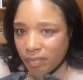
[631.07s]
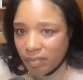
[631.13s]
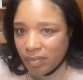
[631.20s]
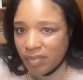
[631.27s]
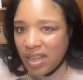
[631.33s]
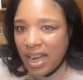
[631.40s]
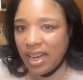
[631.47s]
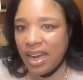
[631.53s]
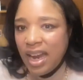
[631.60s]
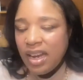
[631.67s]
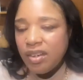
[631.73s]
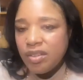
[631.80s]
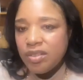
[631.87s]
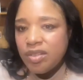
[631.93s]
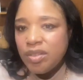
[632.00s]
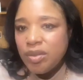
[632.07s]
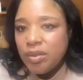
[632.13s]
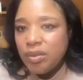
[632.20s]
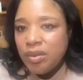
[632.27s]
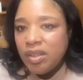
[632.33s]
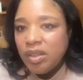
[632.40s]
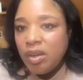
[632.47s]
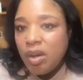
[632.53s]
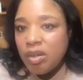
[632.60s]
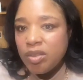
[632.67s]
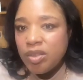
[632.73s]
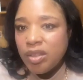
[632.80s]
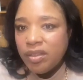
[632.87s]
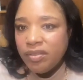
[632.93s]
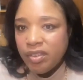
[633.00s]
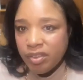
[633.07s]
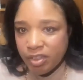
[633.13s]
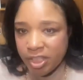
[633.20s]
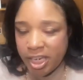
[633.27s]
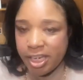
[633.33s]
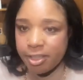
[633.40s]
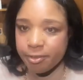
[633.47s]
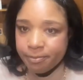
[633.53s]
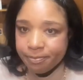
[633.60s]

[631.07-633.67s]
that caters to the culture of your child.